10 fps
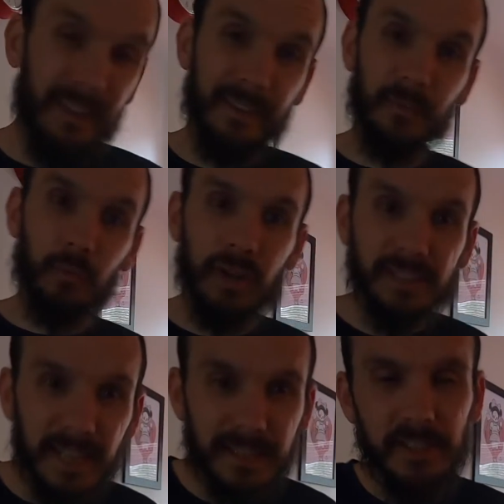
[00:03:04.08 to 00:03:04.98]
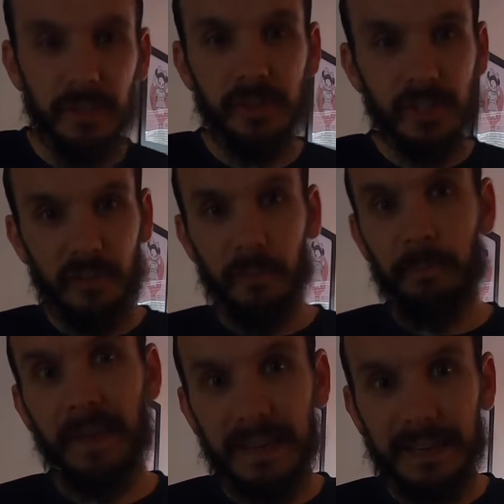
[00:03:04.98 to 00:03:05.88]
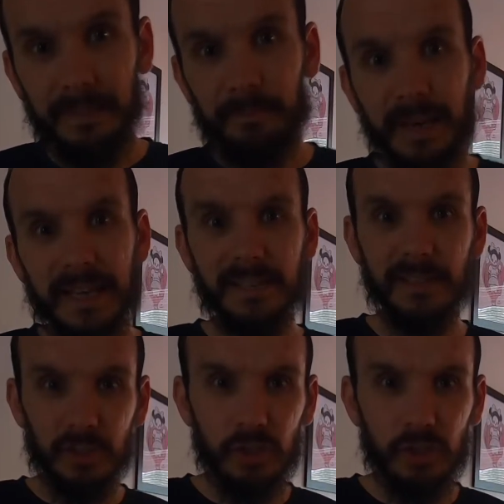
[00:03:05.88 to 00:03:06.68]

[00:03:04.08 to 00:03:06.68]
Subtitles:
and then what I tend to do is kind of bean-based